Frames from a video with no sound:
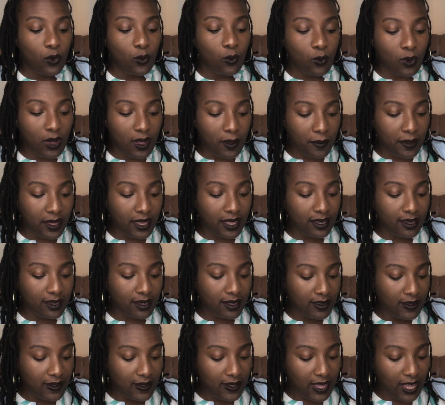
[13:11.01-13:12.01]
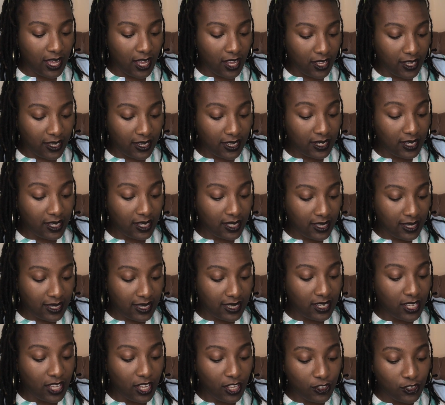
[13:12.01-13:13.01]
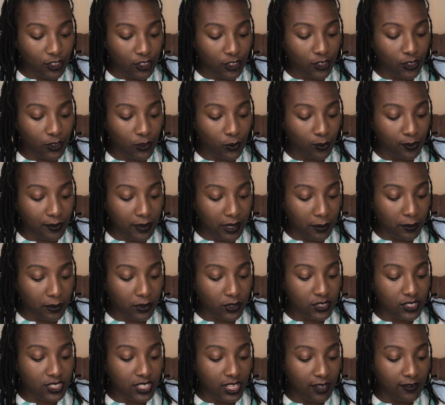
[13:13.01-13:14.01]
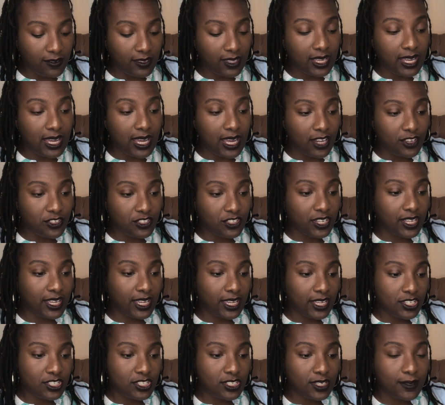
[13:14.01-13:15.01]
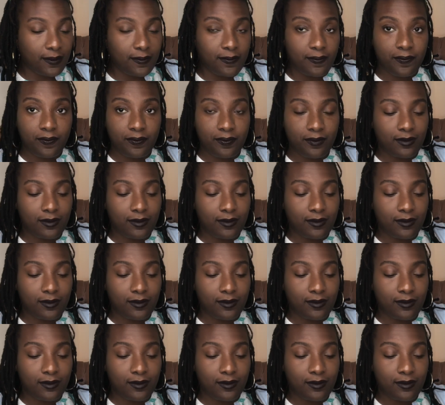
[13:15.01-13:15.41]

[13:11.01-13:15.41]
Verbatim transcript: woman, and, and other members of the congregation.